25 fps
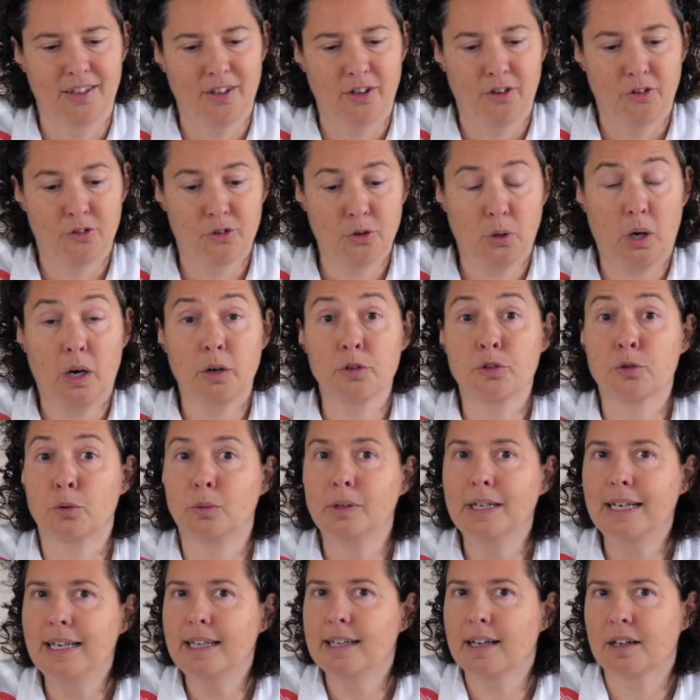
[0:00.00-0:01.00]
So I was
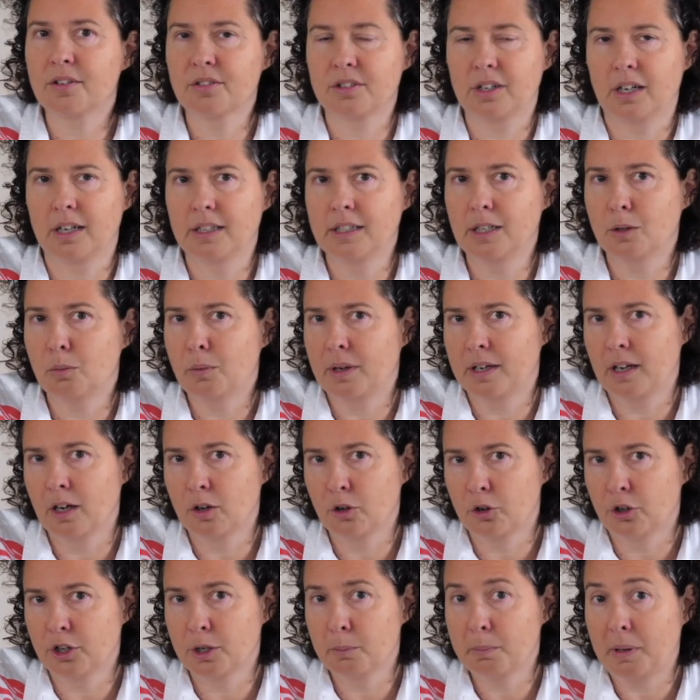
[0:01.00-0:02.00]
really excited when I
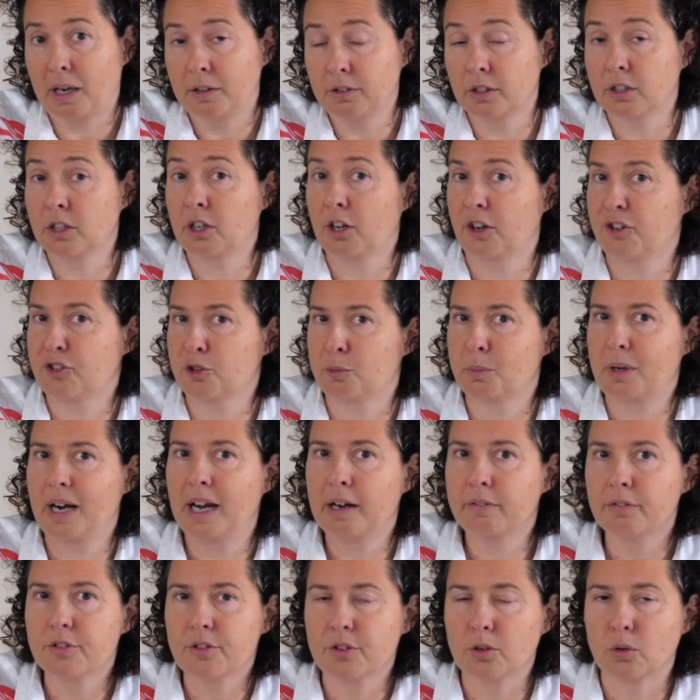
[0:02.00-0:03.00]
learned about the Customer
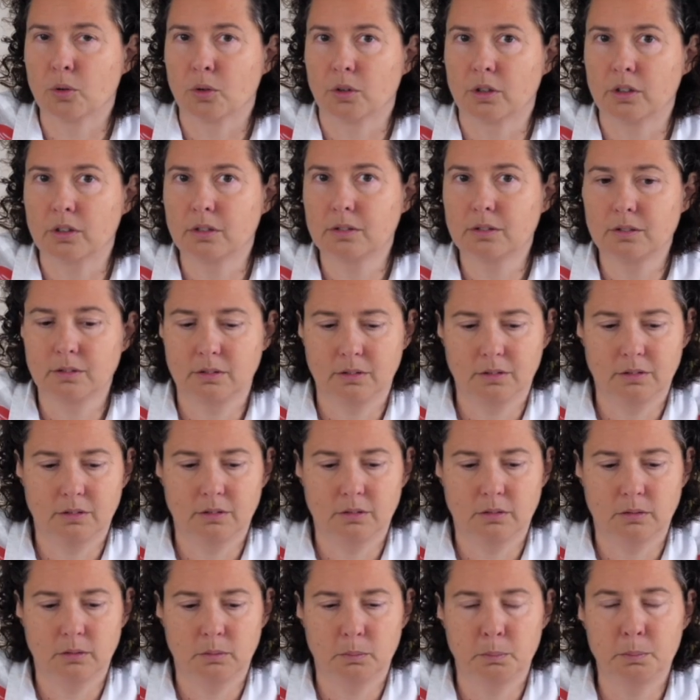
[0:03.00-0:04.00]
Effort Score,
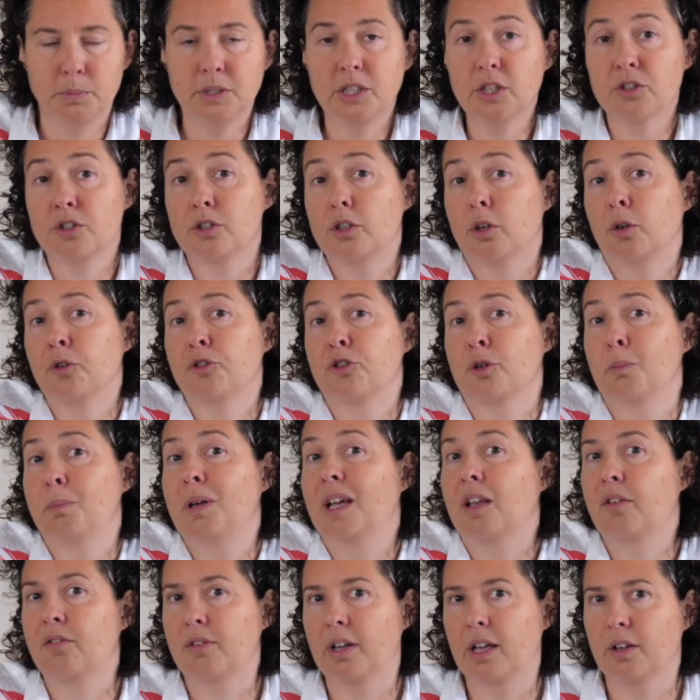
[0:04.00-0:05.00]
because it also
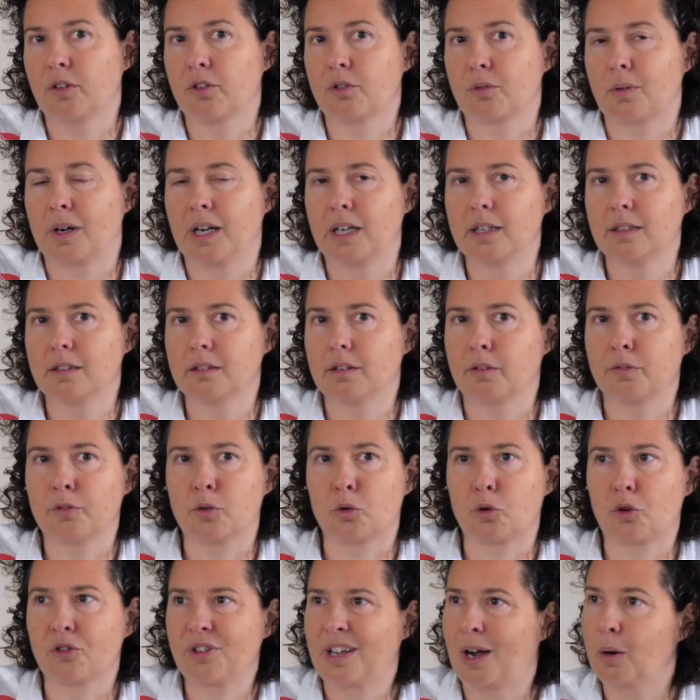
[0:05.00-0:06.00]
makes sense, right? Of
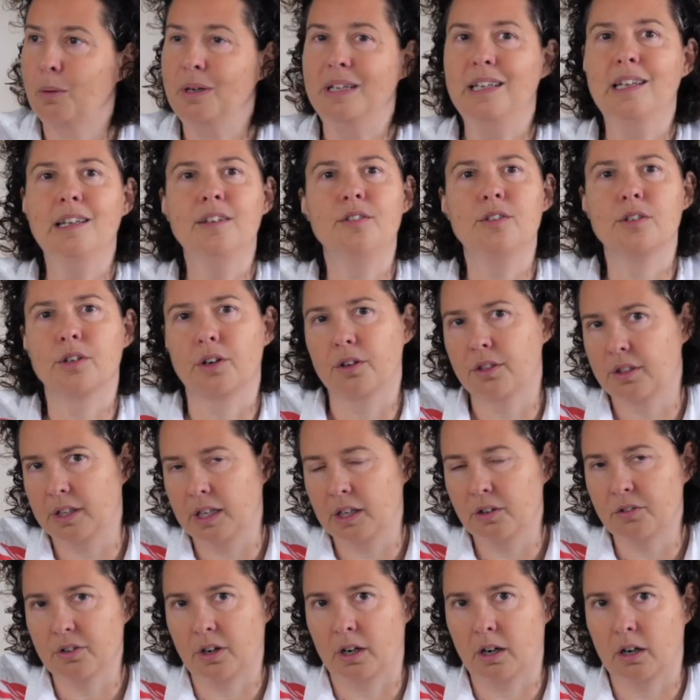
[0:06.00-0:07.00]
course, how easier
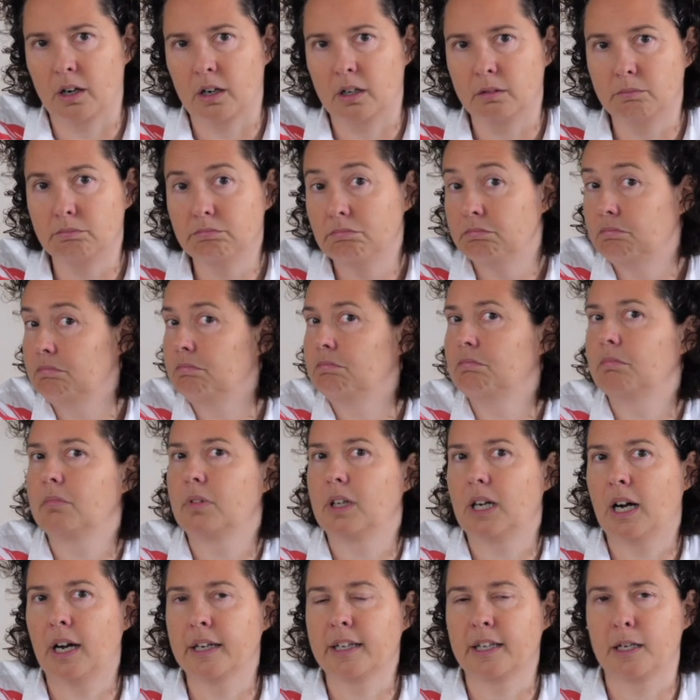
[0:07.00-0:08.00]
things are,
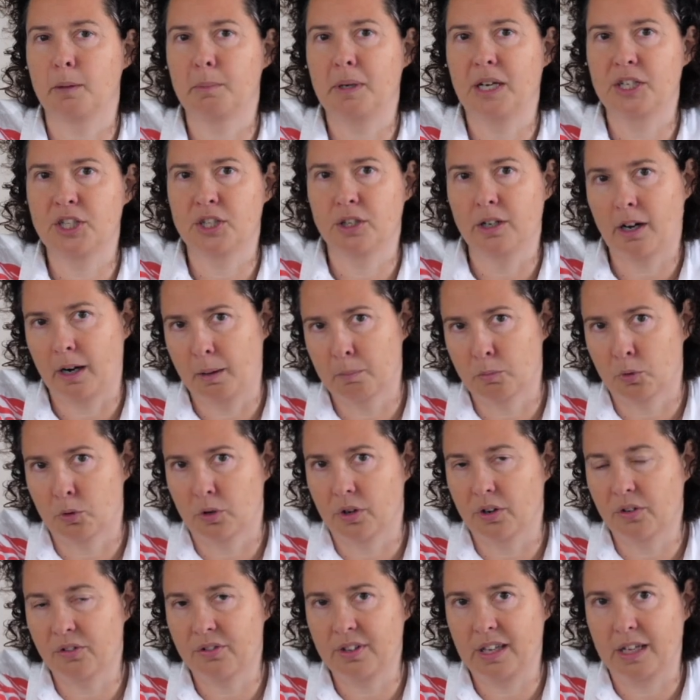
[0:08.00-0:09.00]
I can imagine I'm
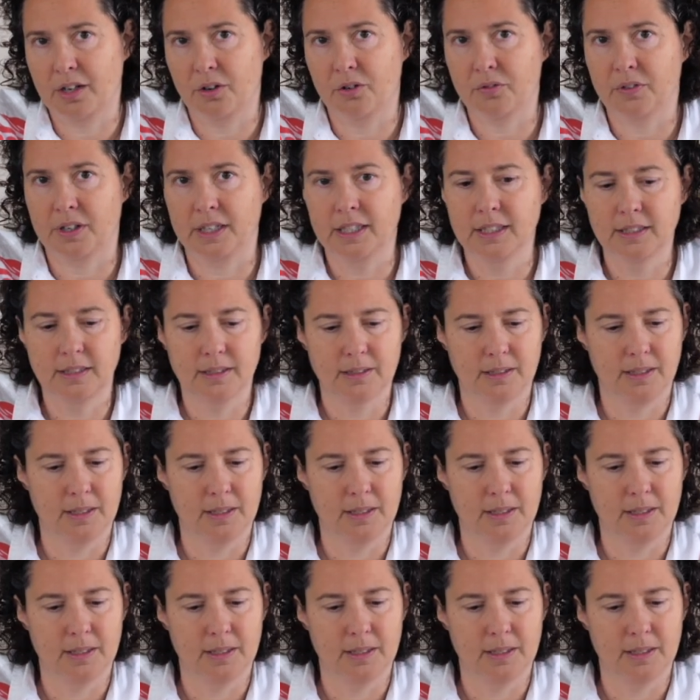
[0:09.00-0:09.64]
more satisfied.